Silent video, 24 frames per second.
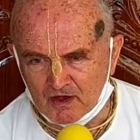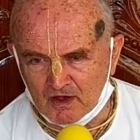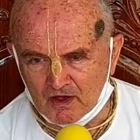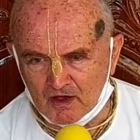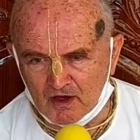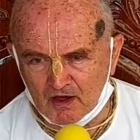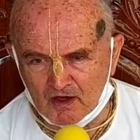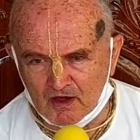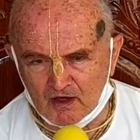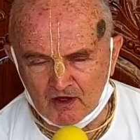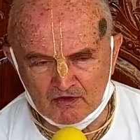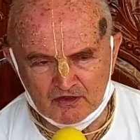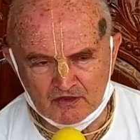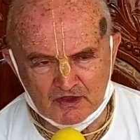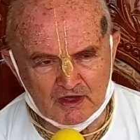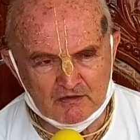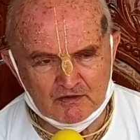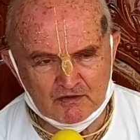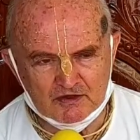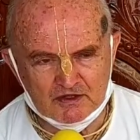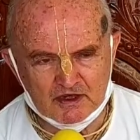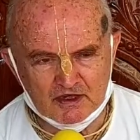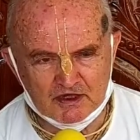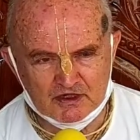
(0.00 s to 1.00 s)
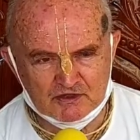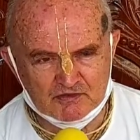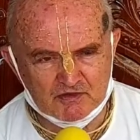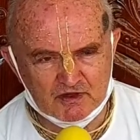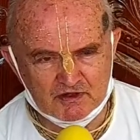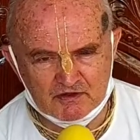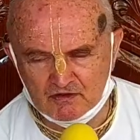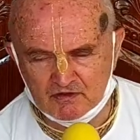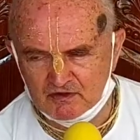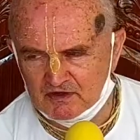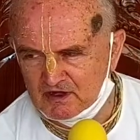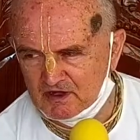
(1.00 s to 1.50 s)
Nowadays, we don't
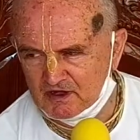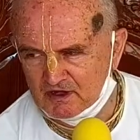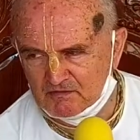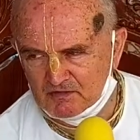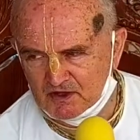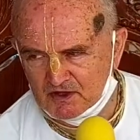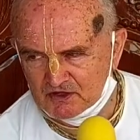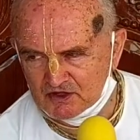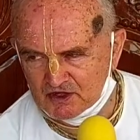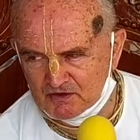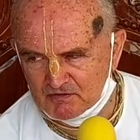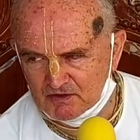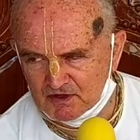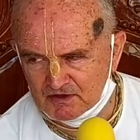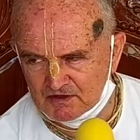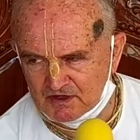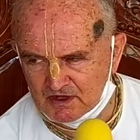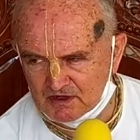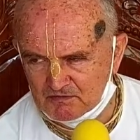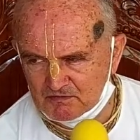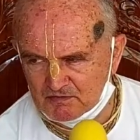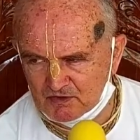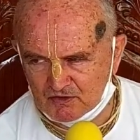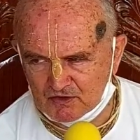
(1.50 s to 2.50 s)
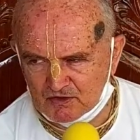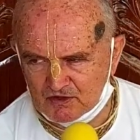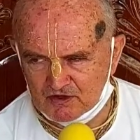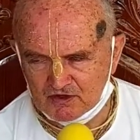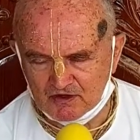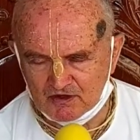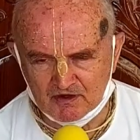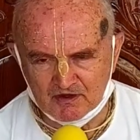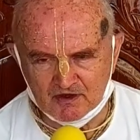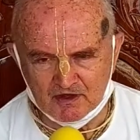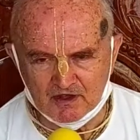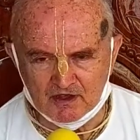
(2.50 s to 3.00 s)
hear much about that book.
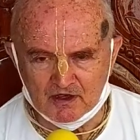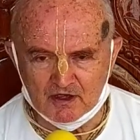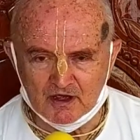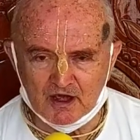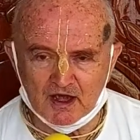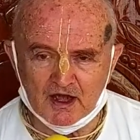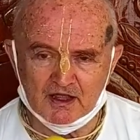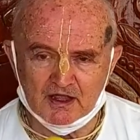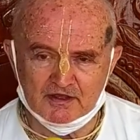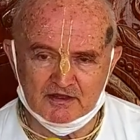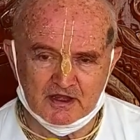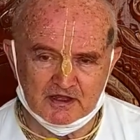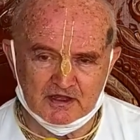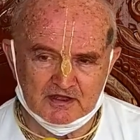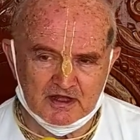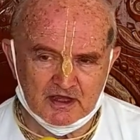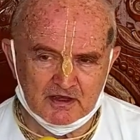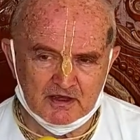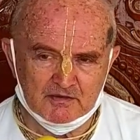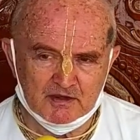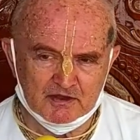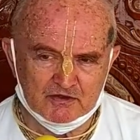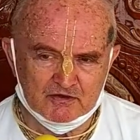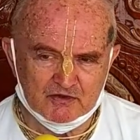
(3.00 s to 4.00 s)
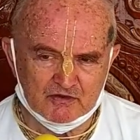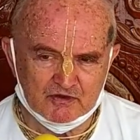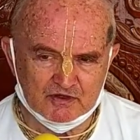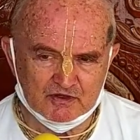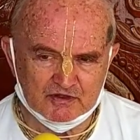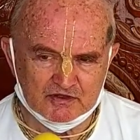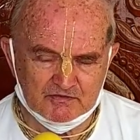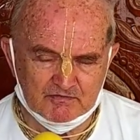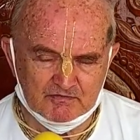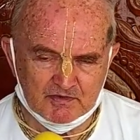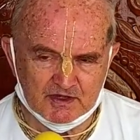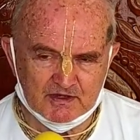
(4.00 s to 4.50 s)
At that time, it
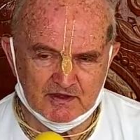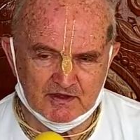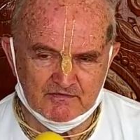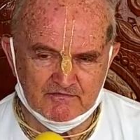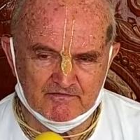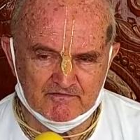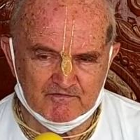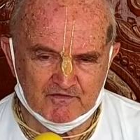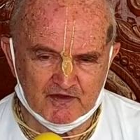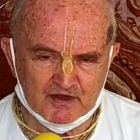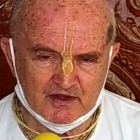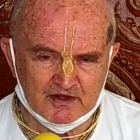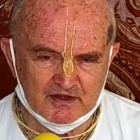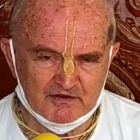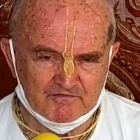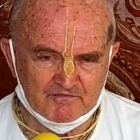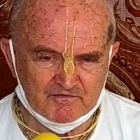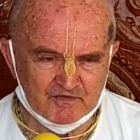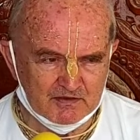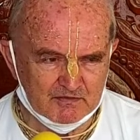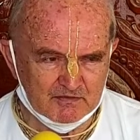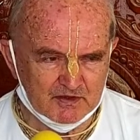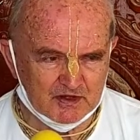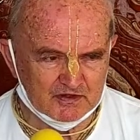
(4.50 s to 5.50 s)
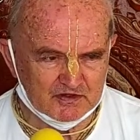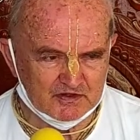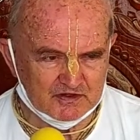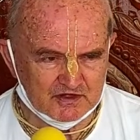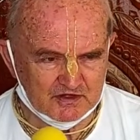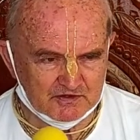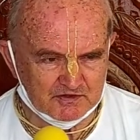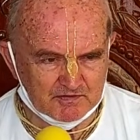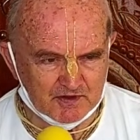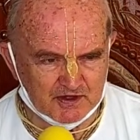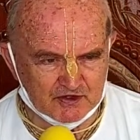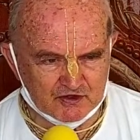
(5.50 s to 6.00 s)
became very famous,
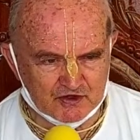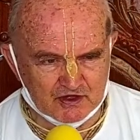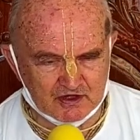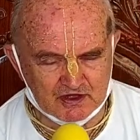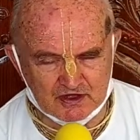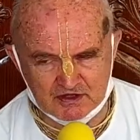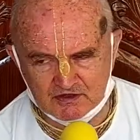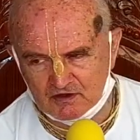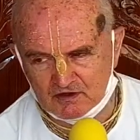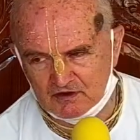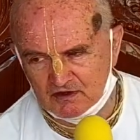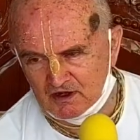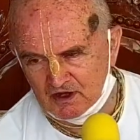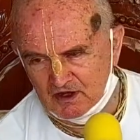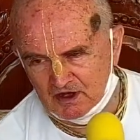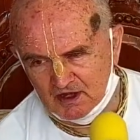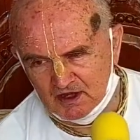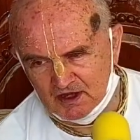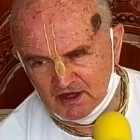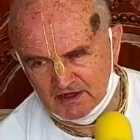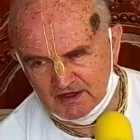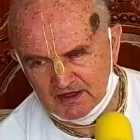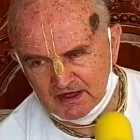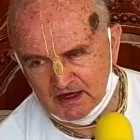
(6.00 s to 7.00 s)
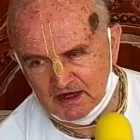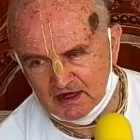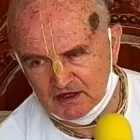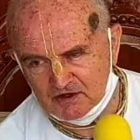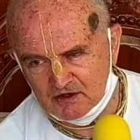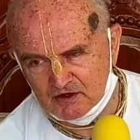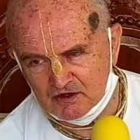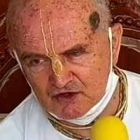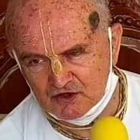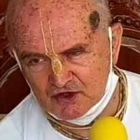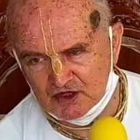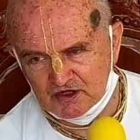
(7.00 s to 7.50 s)
especially the younger
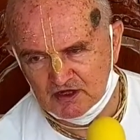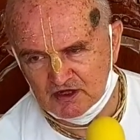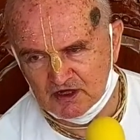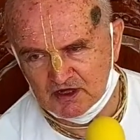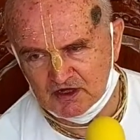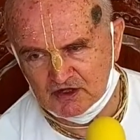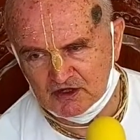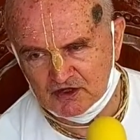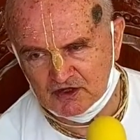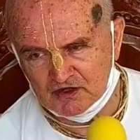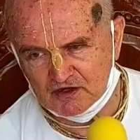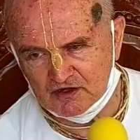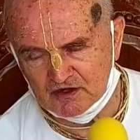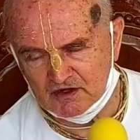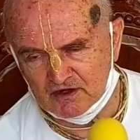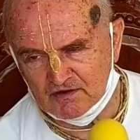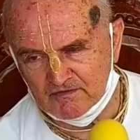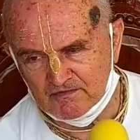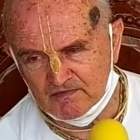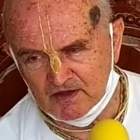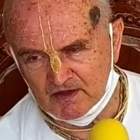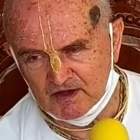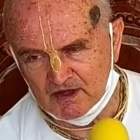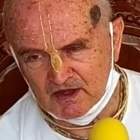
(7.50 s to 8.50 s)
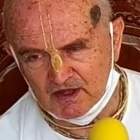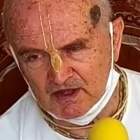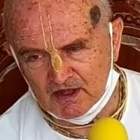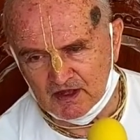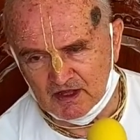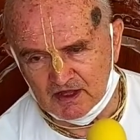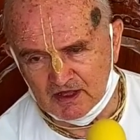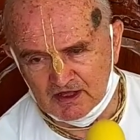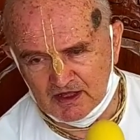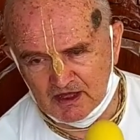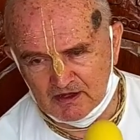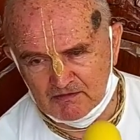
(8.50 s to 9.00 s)
generation.
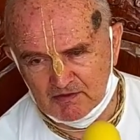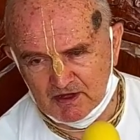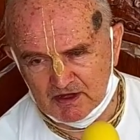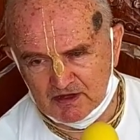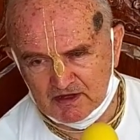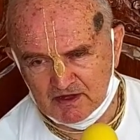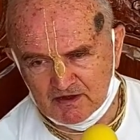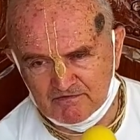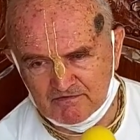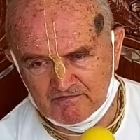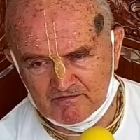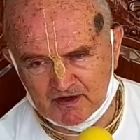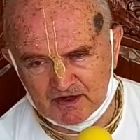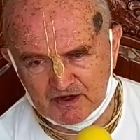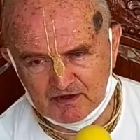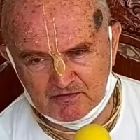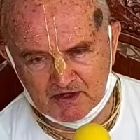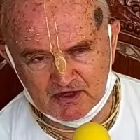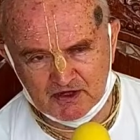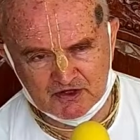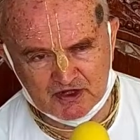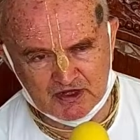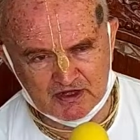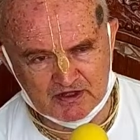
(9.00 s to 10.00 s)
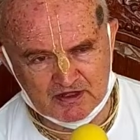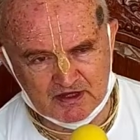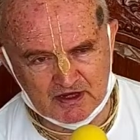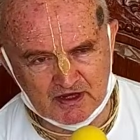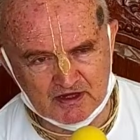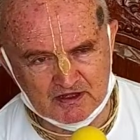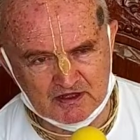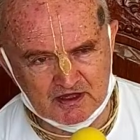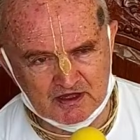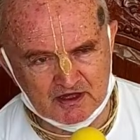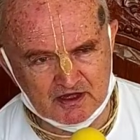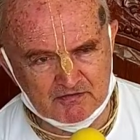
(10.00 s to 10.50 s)
They became very much
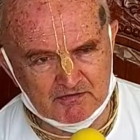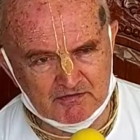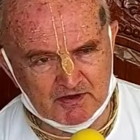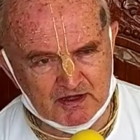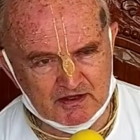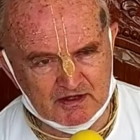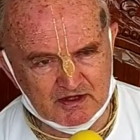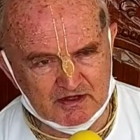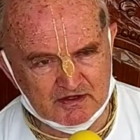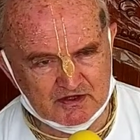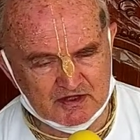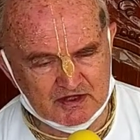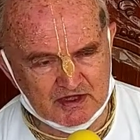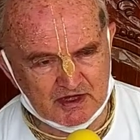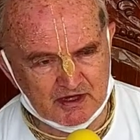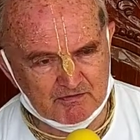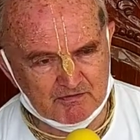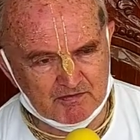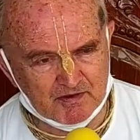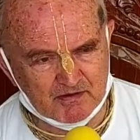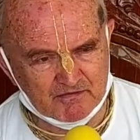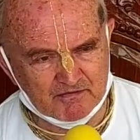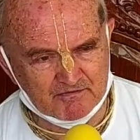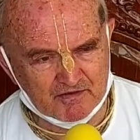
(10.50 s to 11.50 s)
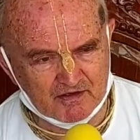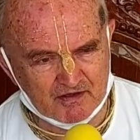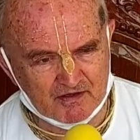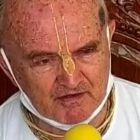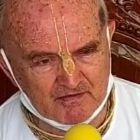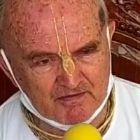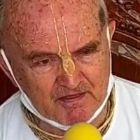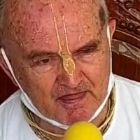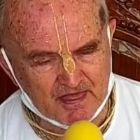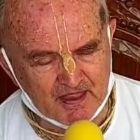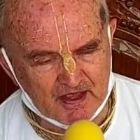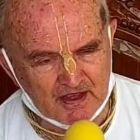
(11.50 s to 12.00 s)
attracted by this type of
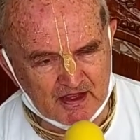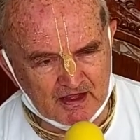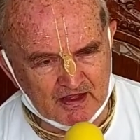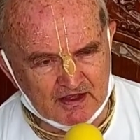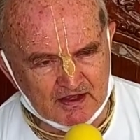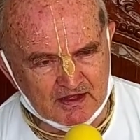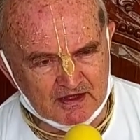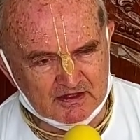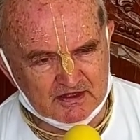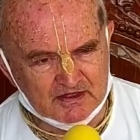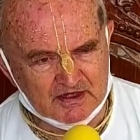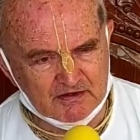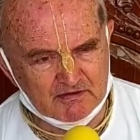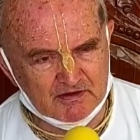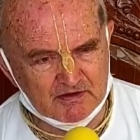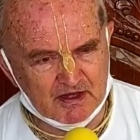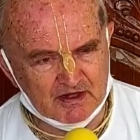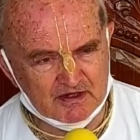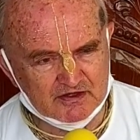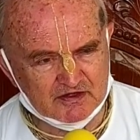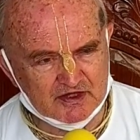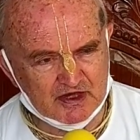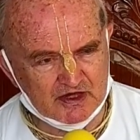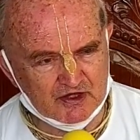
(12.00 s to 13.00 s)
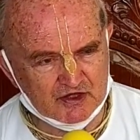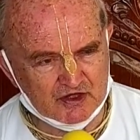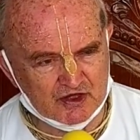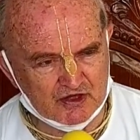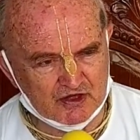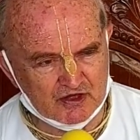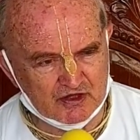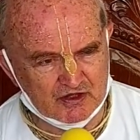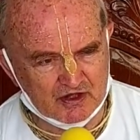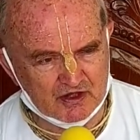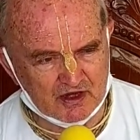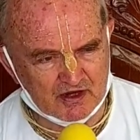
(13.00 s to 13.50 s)
civilization
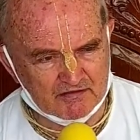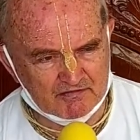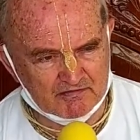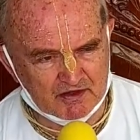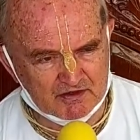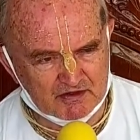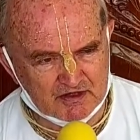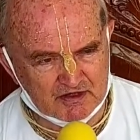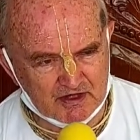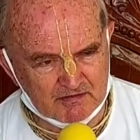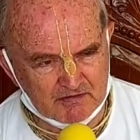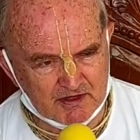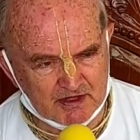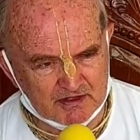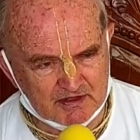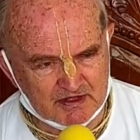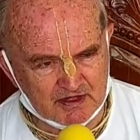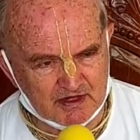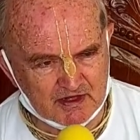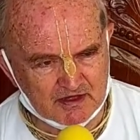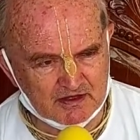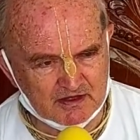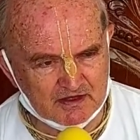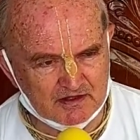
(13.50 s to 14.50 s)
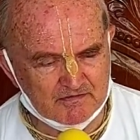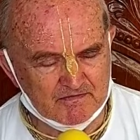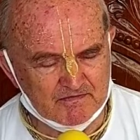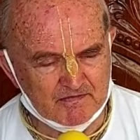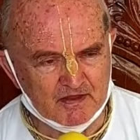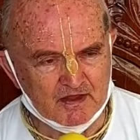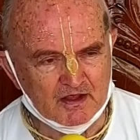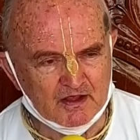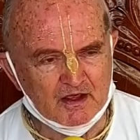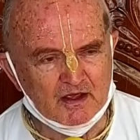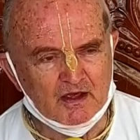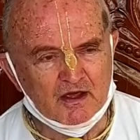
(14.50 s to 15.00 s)
of the Tibetan
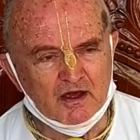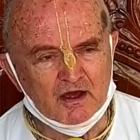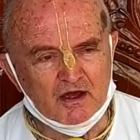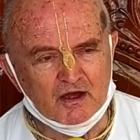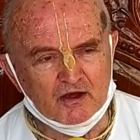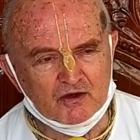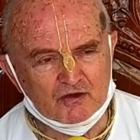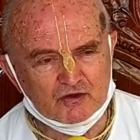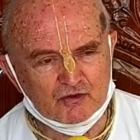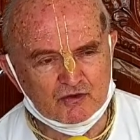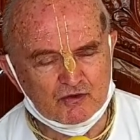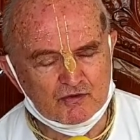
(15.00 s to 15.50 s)
group,